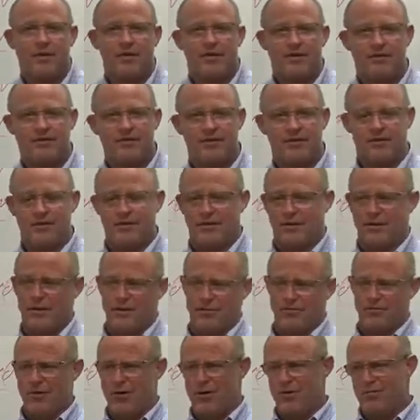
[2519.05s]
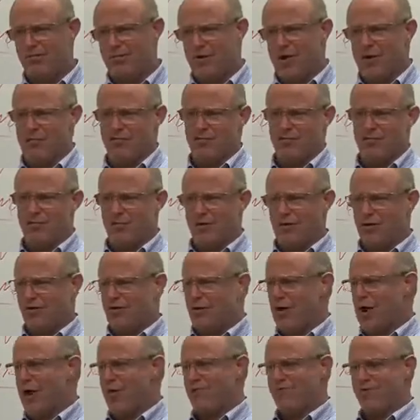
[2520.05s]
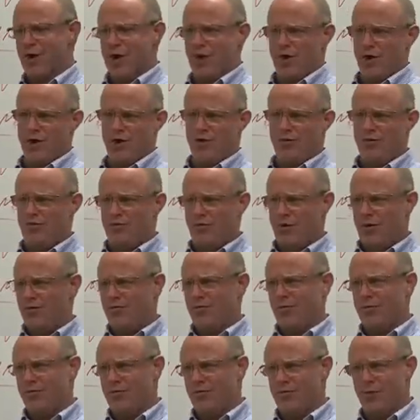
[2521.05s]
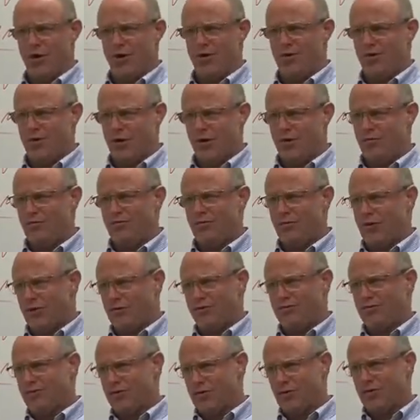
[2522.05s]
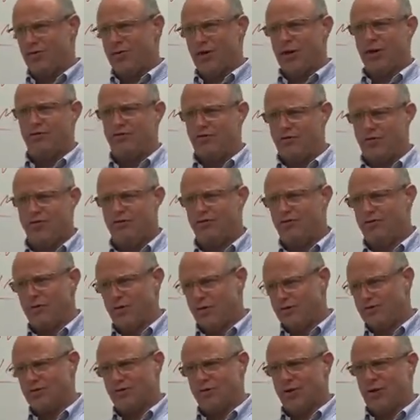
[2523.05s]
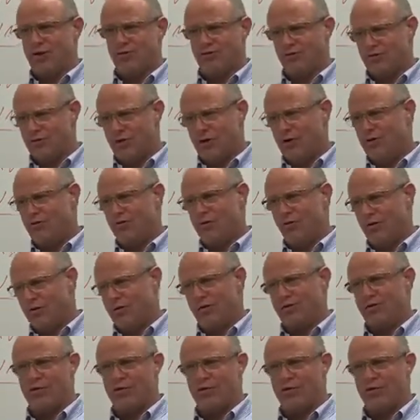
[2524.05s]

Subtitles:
So, oh, Bob's full of crap. I ain't ever committed, and they said they'd do this and I'd do that. We were going to